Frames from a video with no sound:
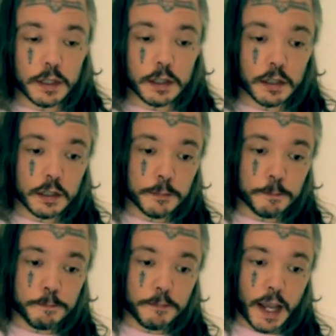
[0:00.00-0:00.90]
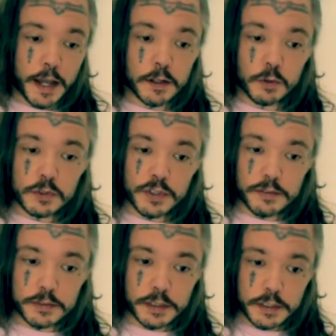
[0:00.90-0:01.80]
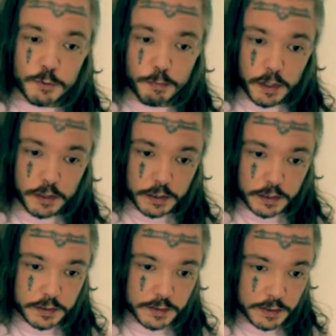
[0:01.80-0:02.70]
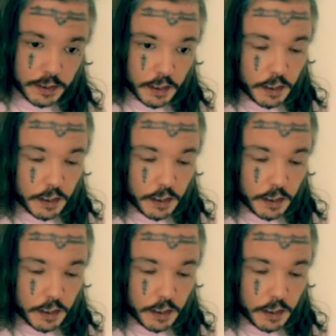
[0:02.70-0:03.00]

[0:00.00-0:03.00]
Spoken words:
I also have the experience,